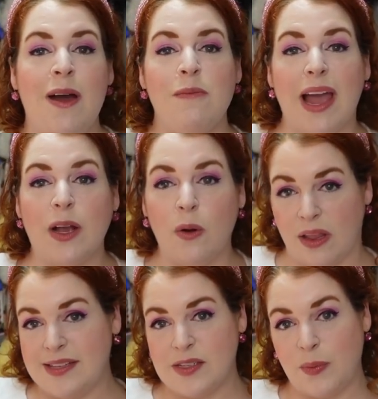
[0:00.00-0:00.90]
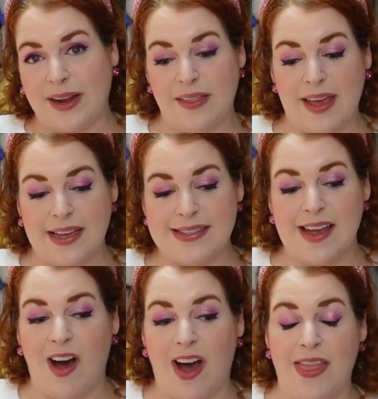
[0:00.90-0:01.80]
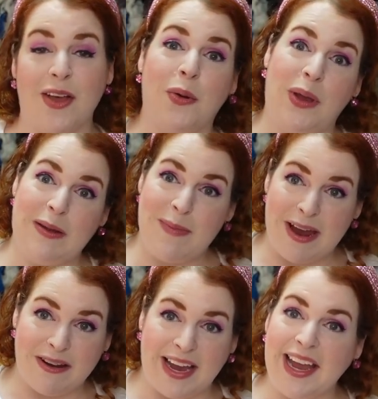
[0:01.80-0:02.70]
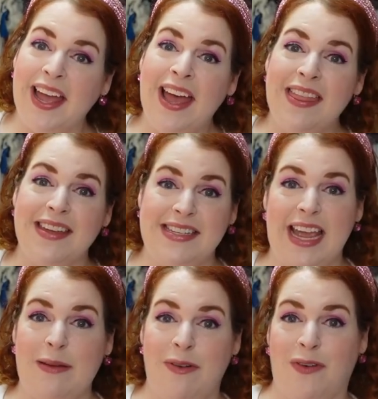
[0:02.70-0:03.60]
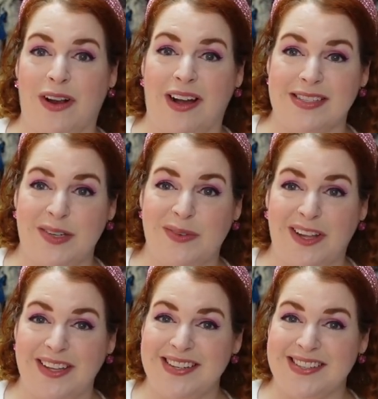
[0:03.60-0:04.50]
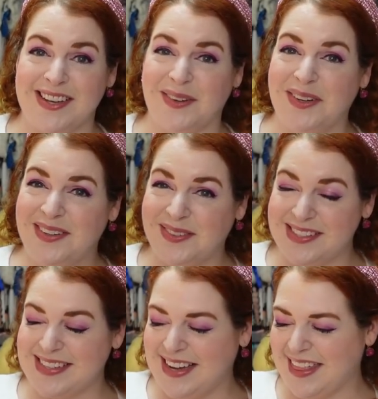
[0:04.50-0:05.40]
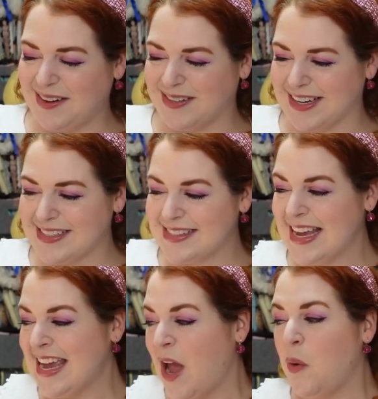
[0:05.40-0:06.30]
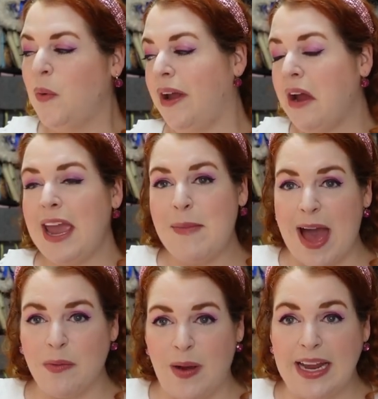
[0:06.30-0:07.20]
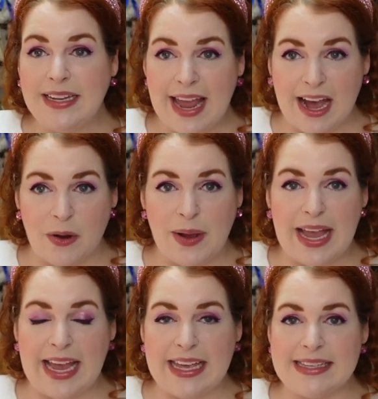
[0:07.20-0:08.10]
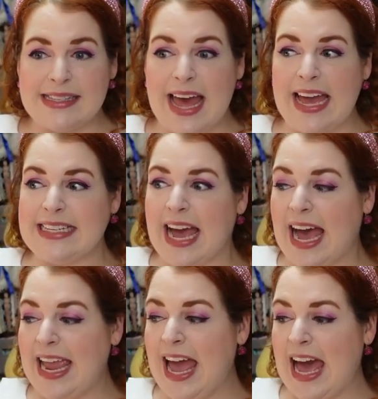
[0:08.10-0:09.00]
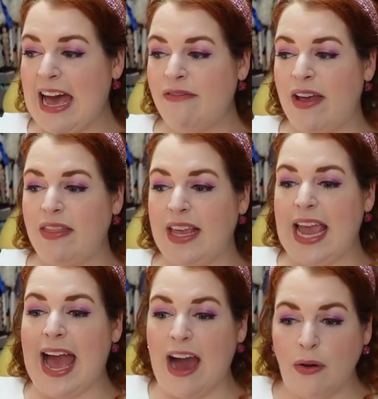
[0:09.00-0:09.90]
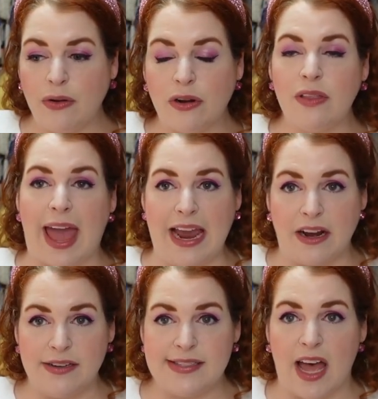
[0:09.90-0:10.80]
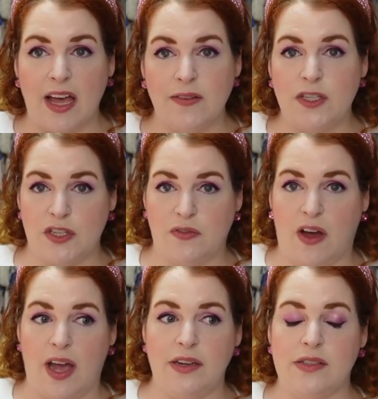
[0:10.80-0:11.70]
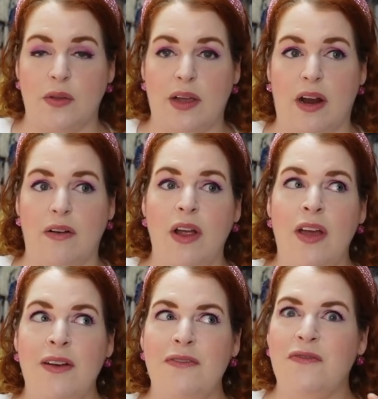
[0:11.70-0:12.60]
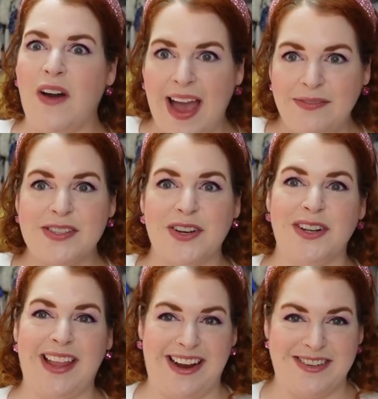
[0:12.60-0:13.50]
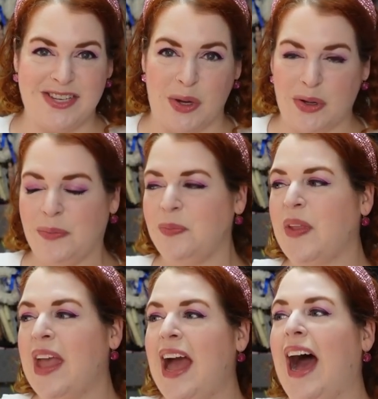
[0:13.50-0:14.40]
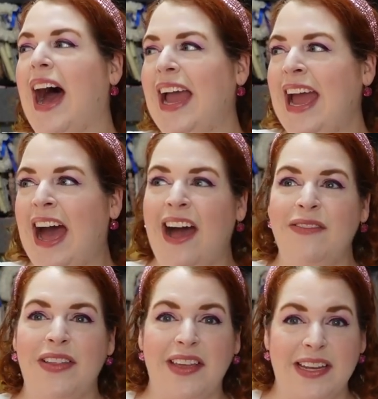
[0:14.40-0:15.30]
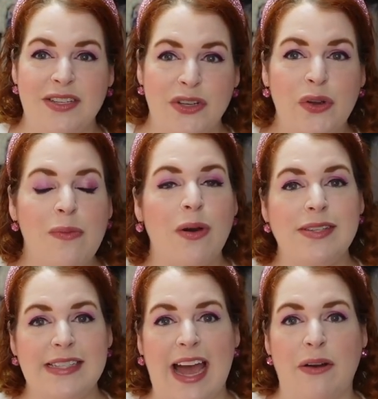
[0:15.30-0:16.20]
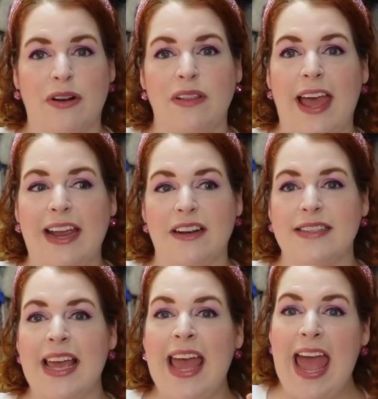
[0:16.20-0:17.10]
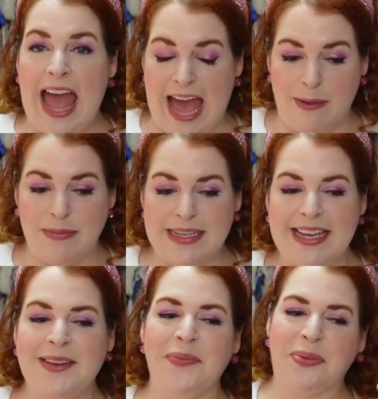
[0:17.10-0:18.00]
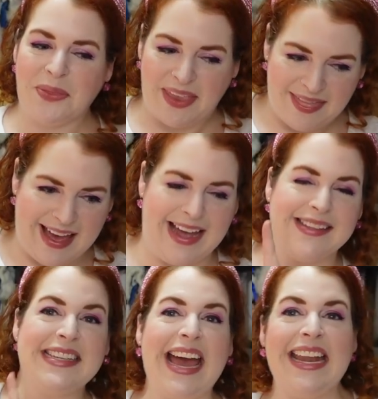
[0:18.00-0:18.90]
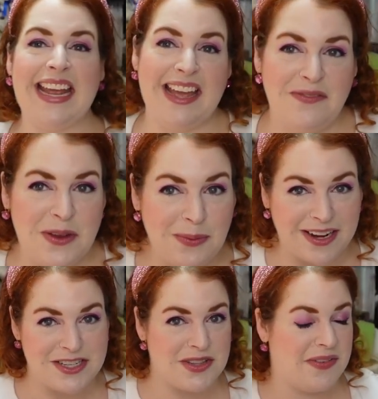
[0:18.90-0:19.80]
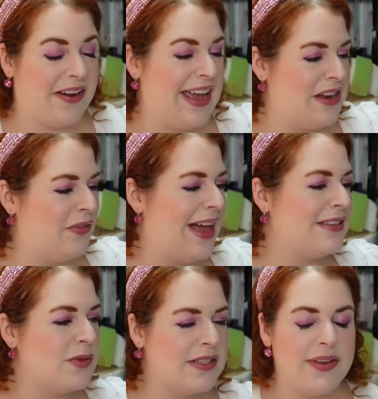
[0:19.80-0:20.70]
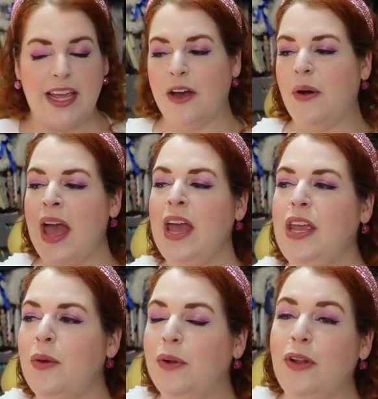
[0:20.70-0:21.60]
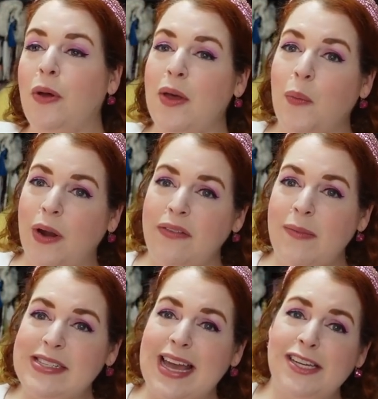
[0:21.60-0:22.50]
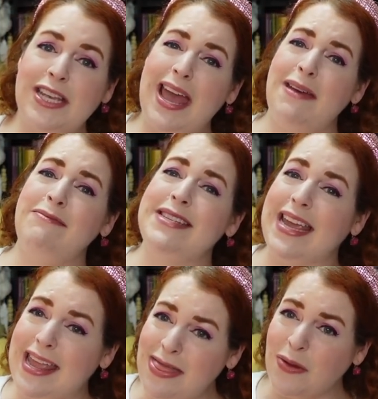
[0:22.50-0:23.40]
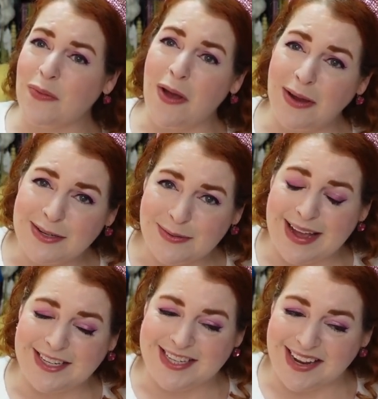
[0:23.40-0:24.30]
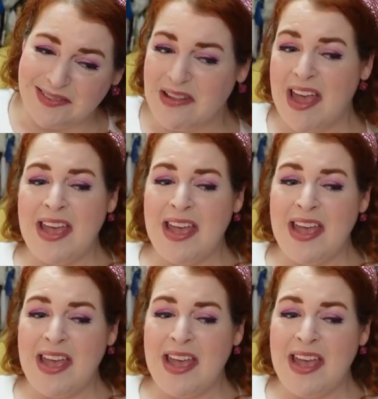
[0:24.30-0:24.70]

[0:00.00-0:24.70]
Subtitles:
my goal is to wear this on the Queen Mary the day before costume college. So we'll see how that works. Where I am at right now is that I have the outer layers of chiffon. So there are 5 skirt layers total. I have the 2 most outer layers hemmed. That said, if you watched the very end of last week's video, you will know that one of them is actually hemmed in the wrong direction.